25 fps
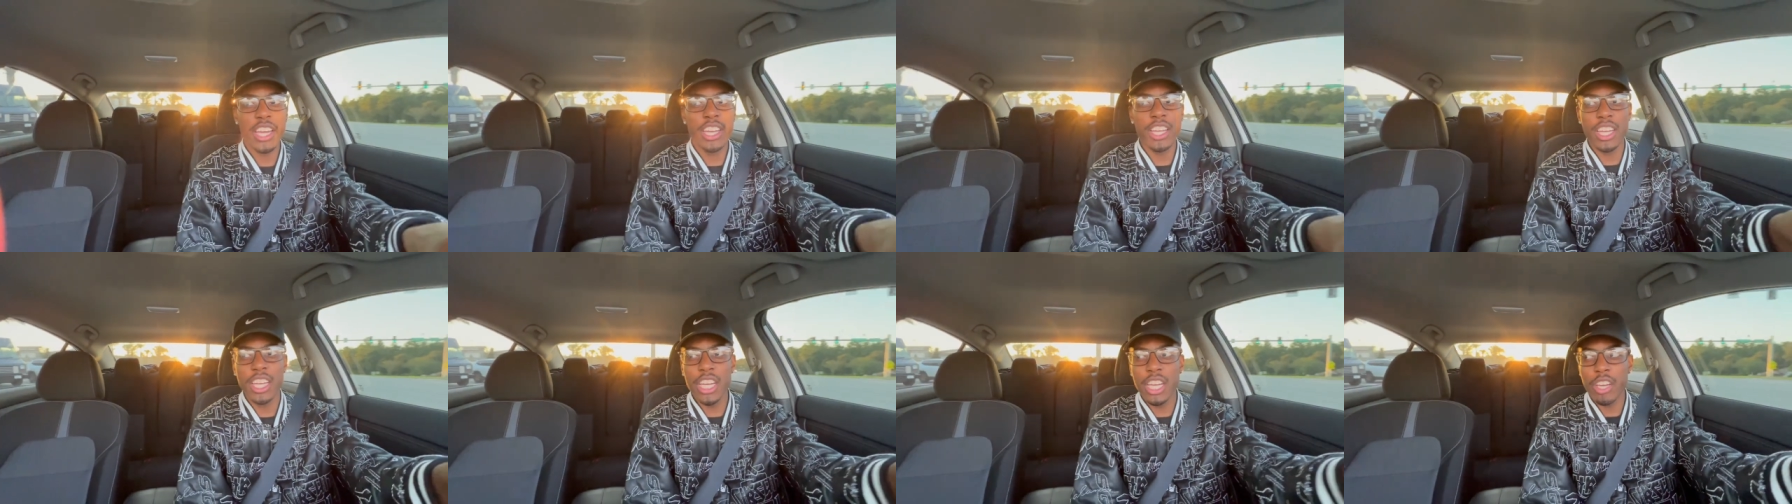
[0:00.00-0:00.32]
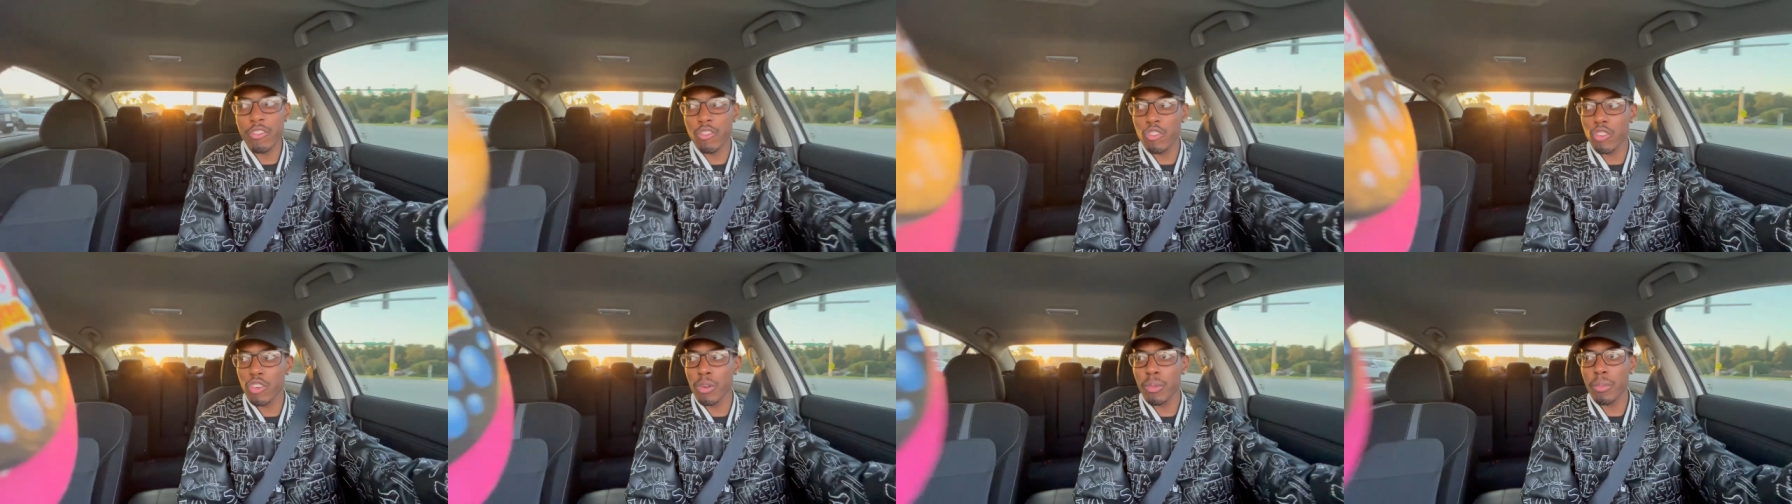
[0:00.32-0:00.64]

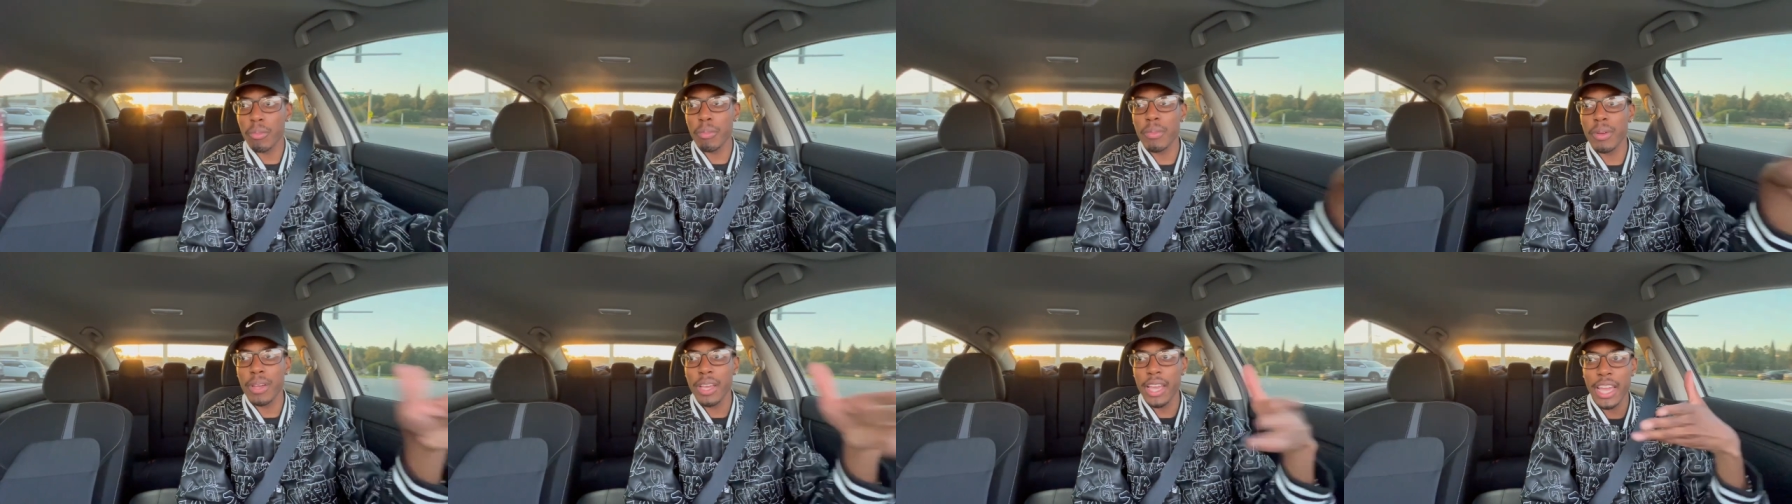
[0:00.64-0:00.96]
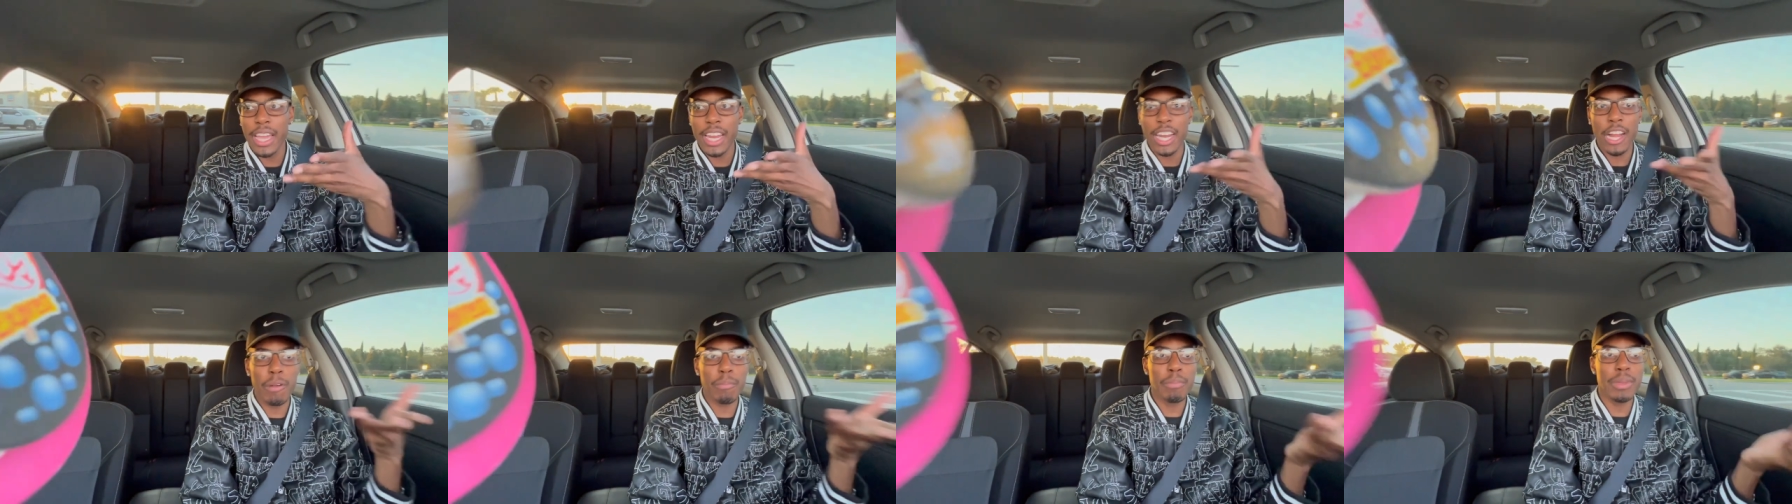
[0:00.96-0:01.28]
delivering them
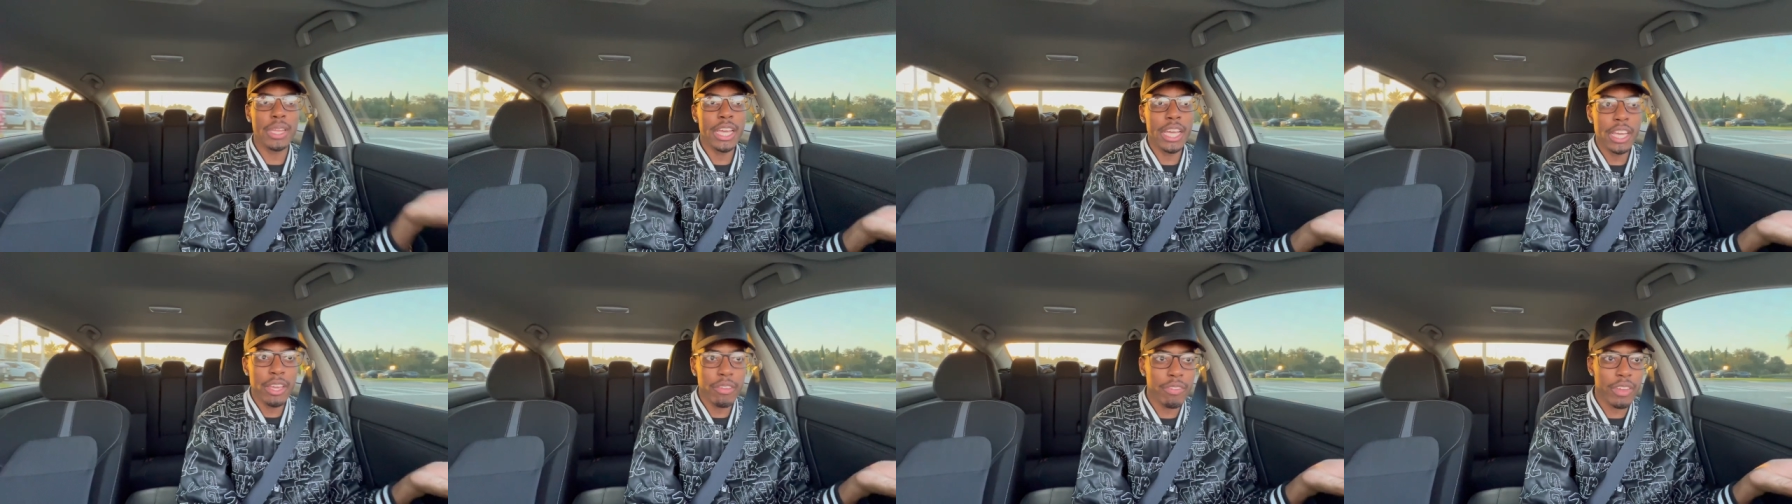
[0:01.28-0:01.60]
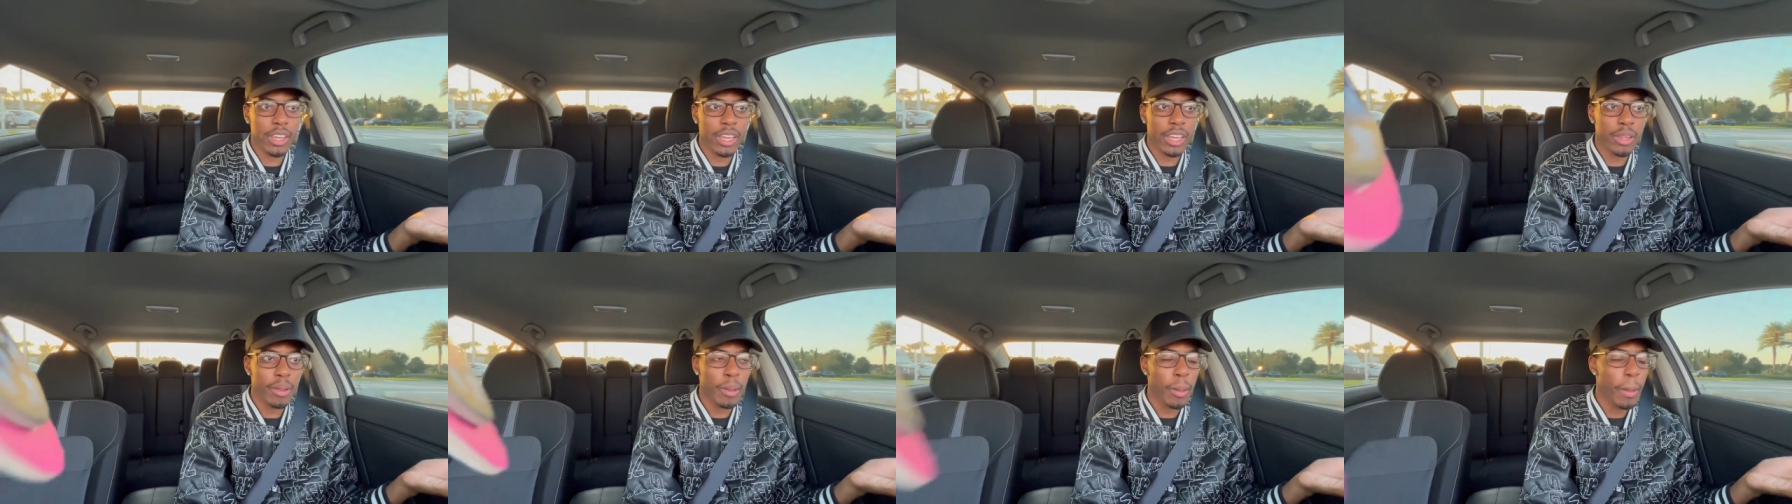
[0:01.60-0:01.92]
and I'm
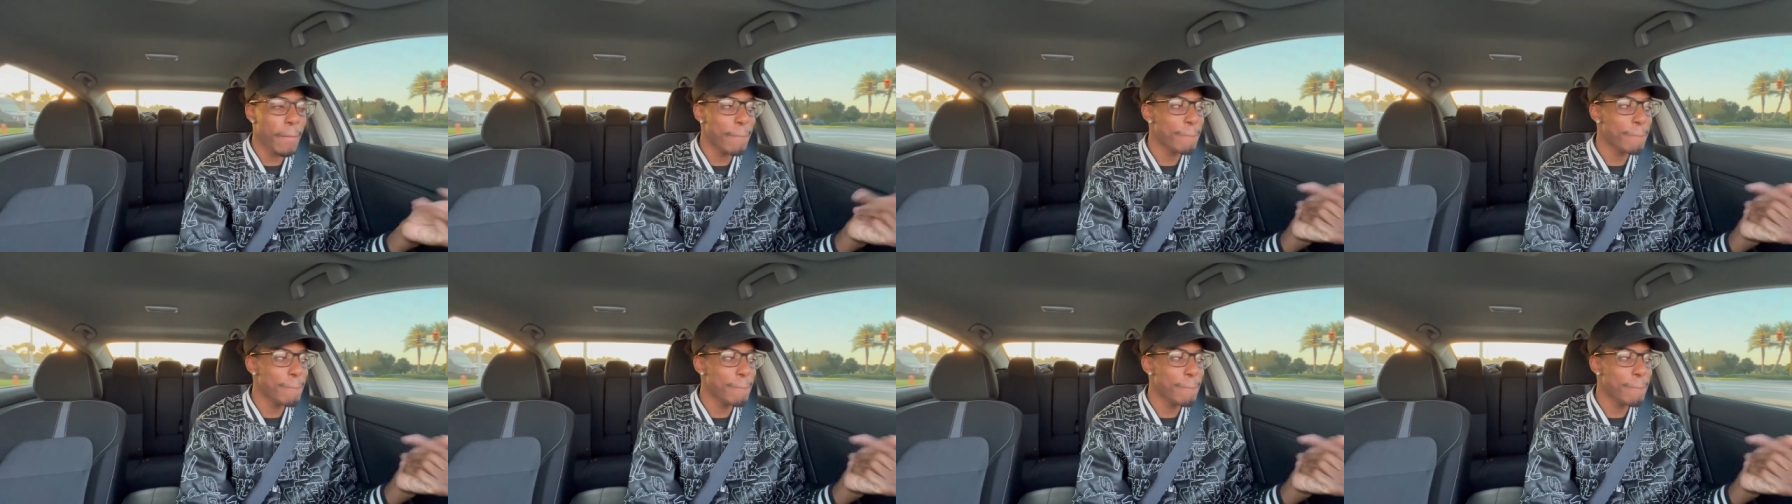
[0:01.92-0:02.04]
leaving.